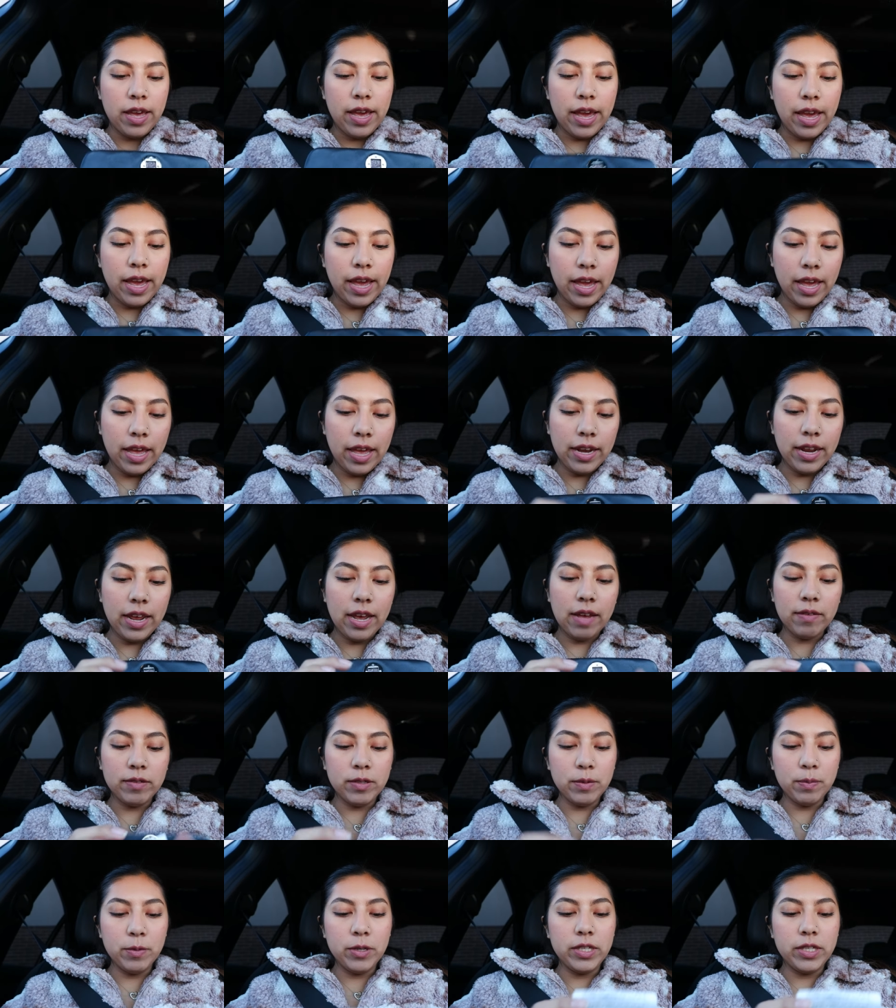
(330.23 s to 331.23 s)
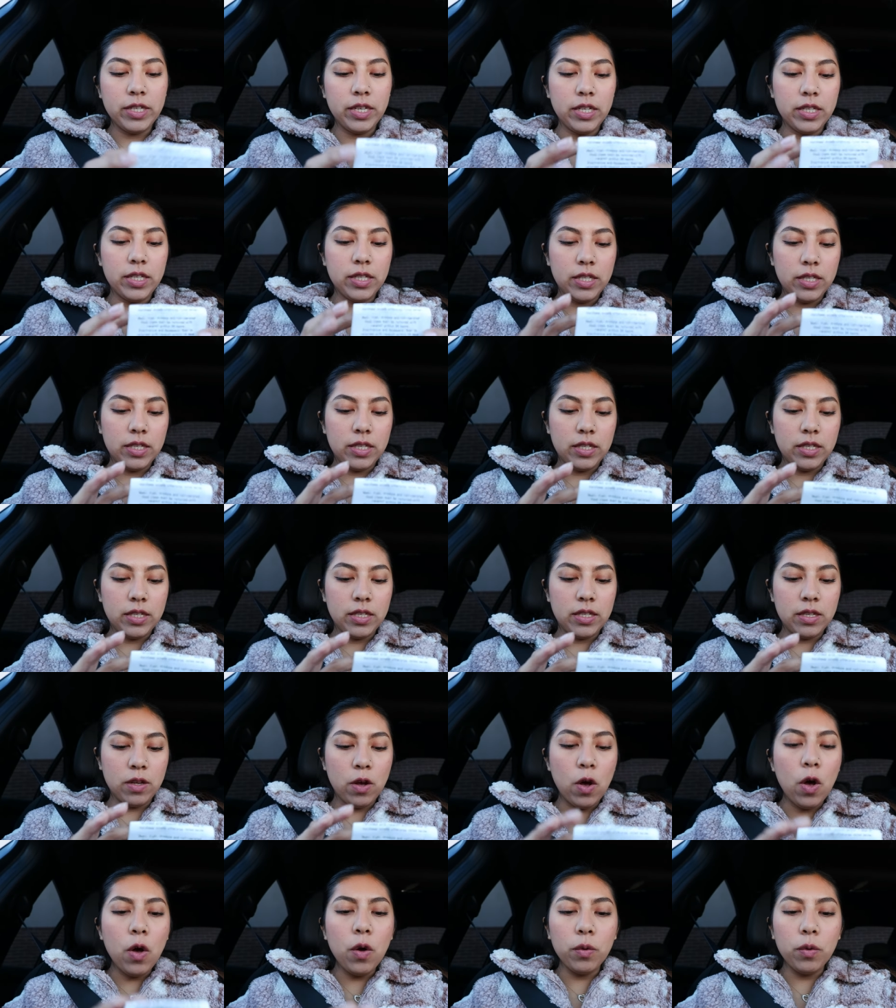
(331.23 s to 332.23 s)
and I have some
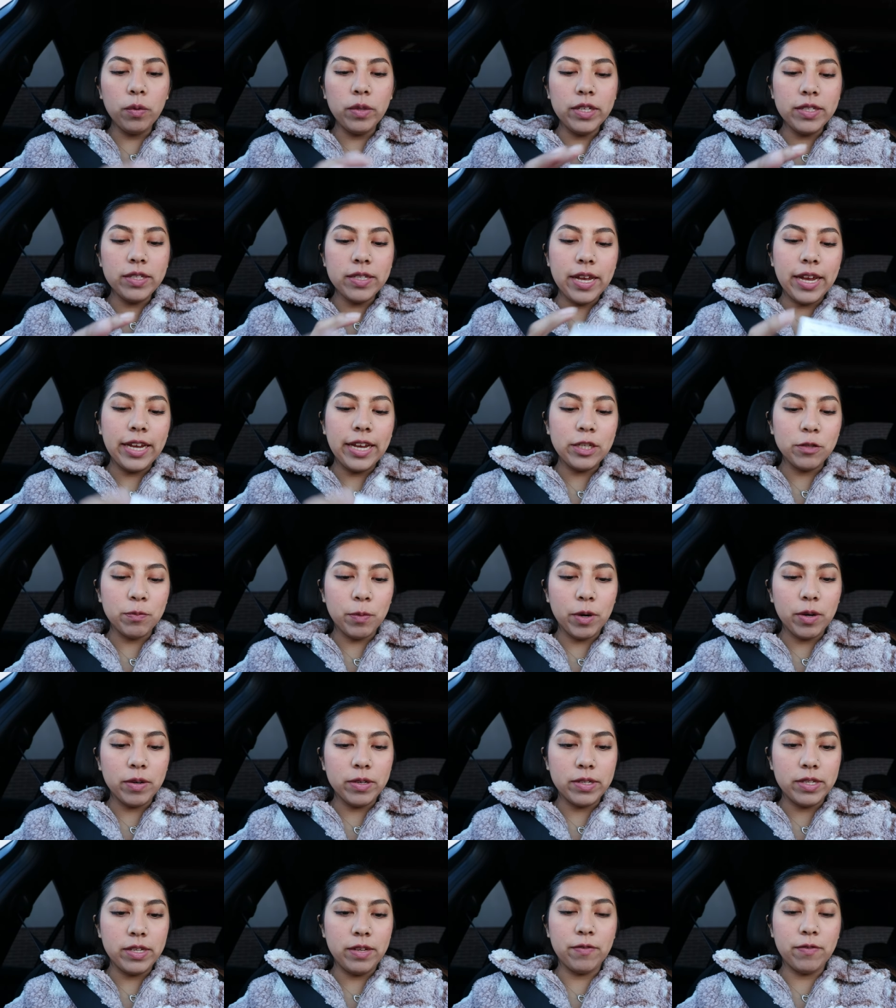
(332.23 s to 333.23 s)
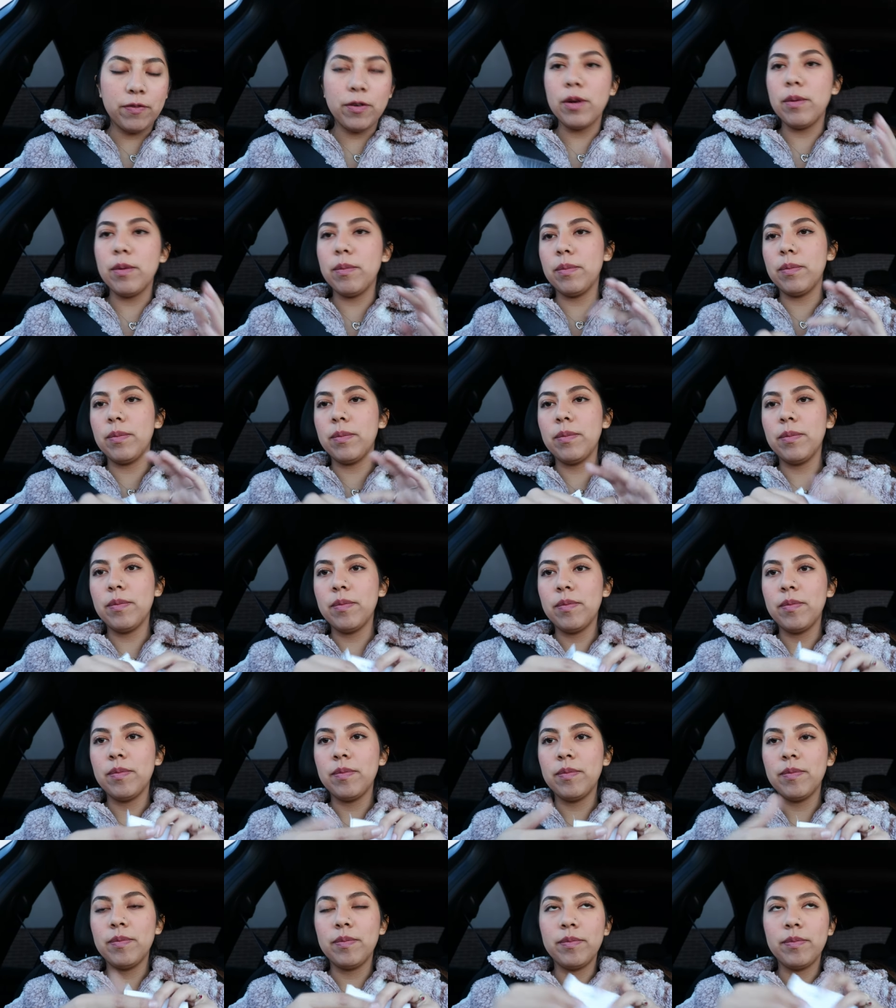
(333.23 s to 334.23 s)
receipts. Oh, there's an H Mart receipt from
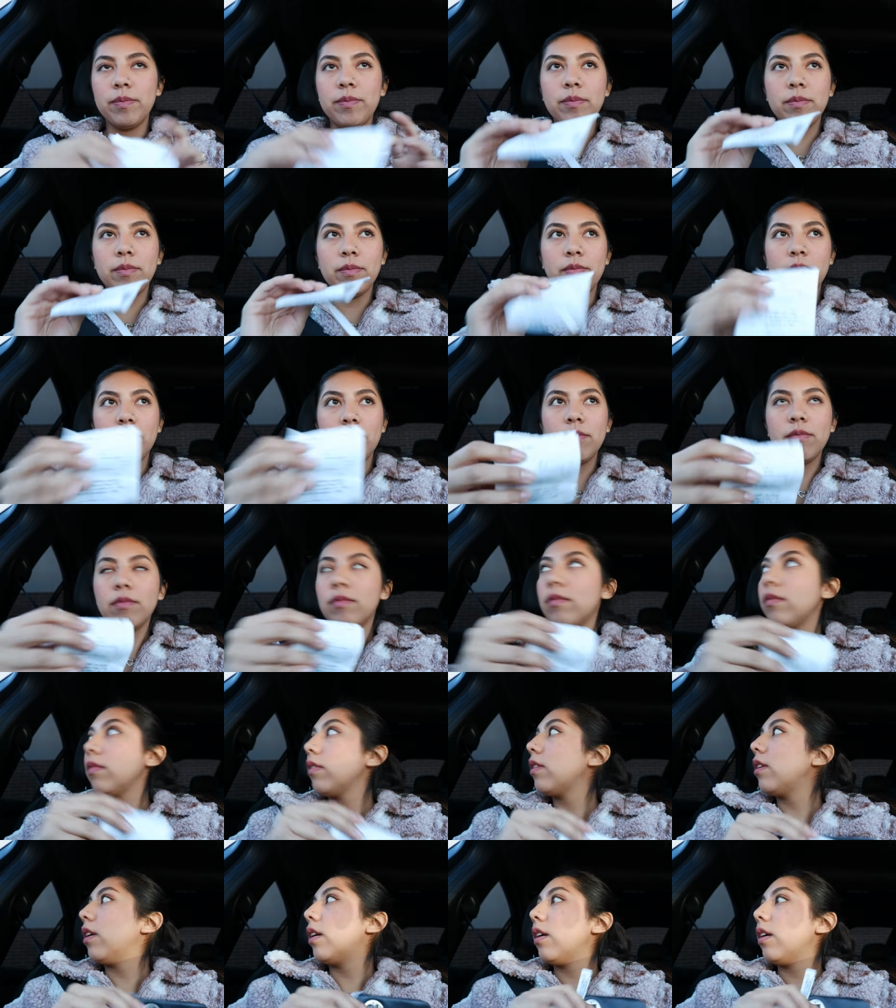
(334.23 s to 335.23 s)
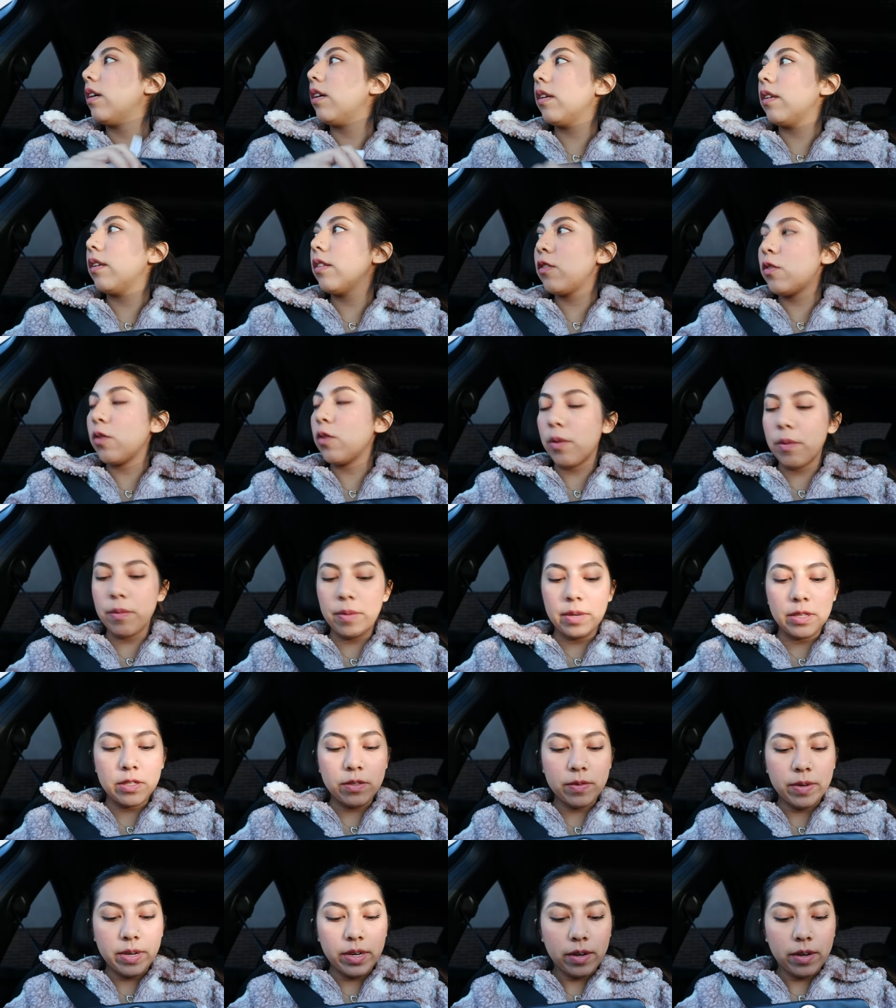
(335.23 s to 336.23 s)
the store we
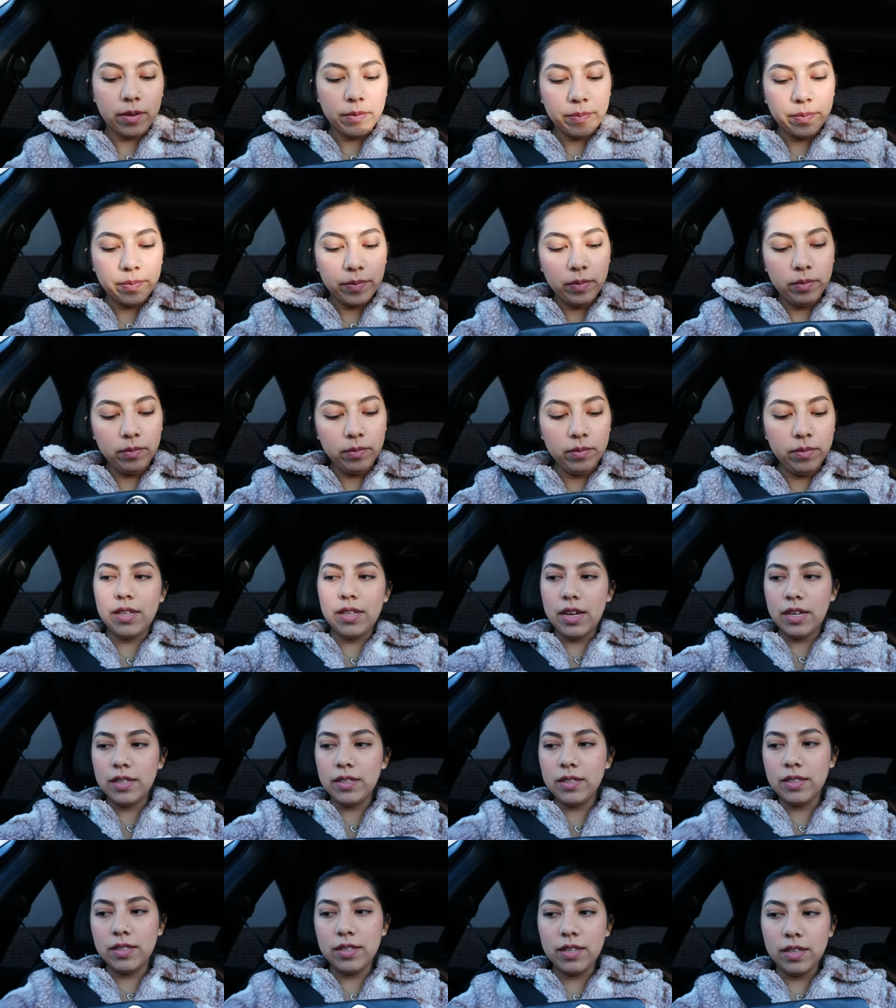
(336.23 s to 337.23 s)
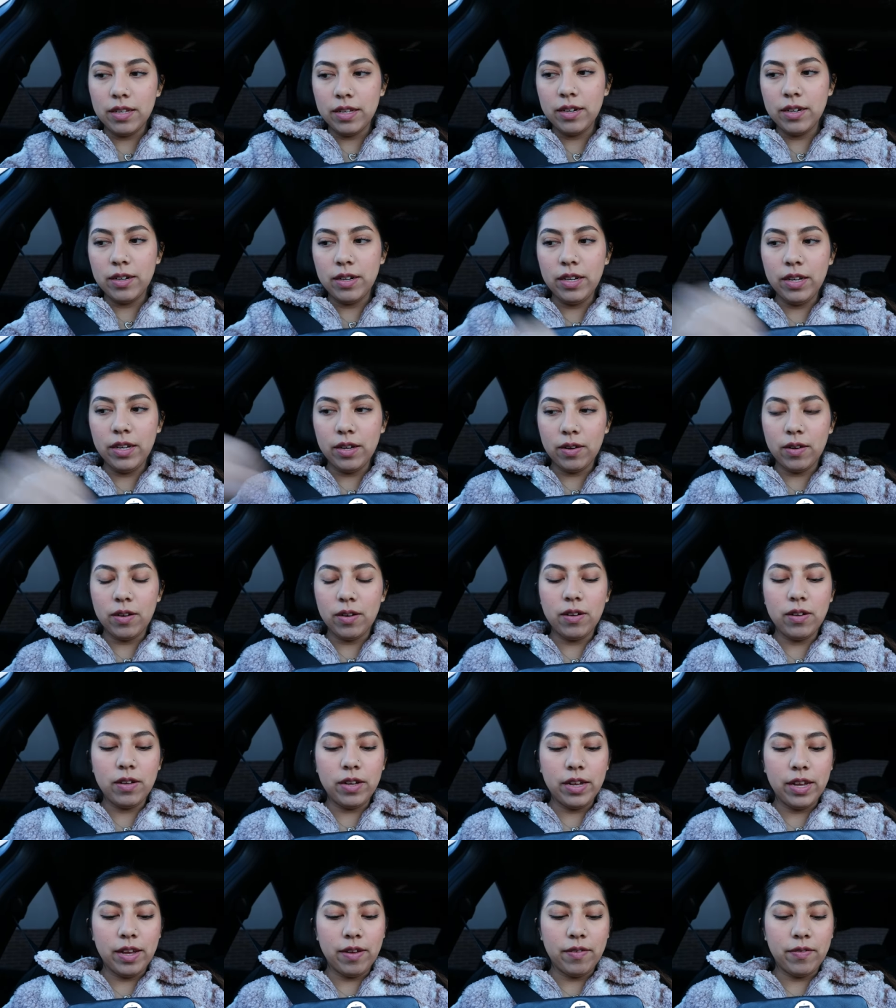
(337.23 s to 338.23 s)
went to right now. That's literally
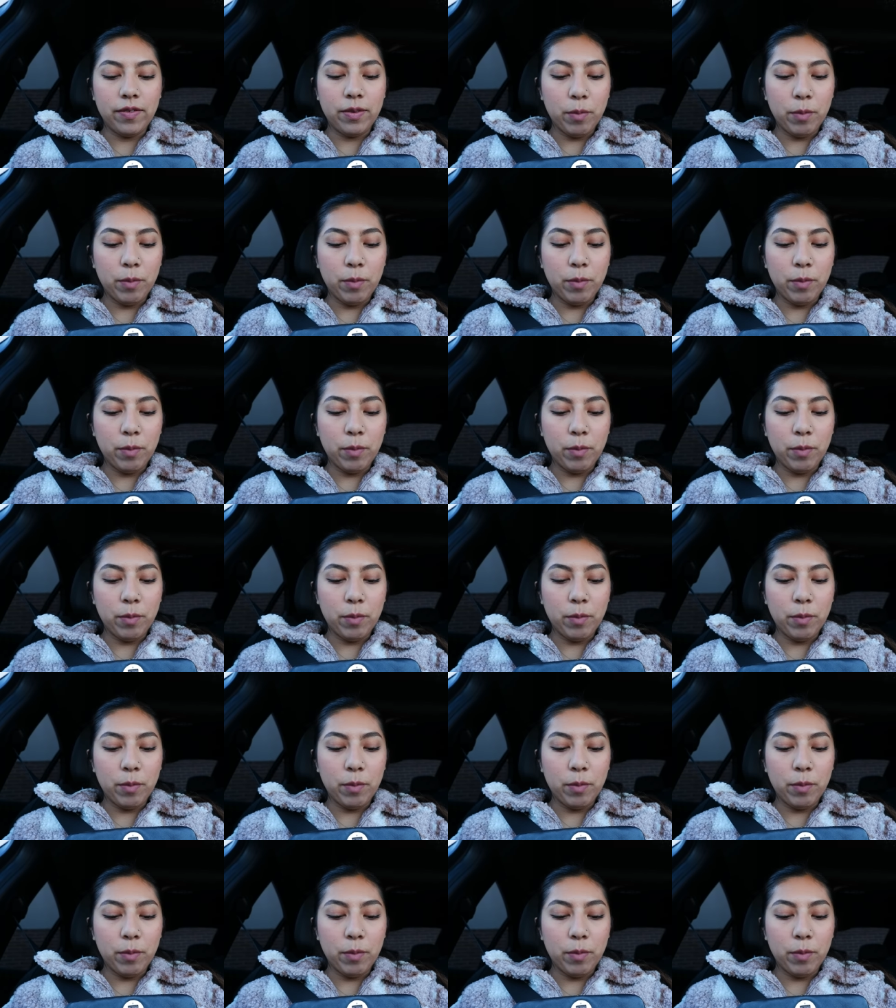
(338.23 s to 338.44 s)
all I have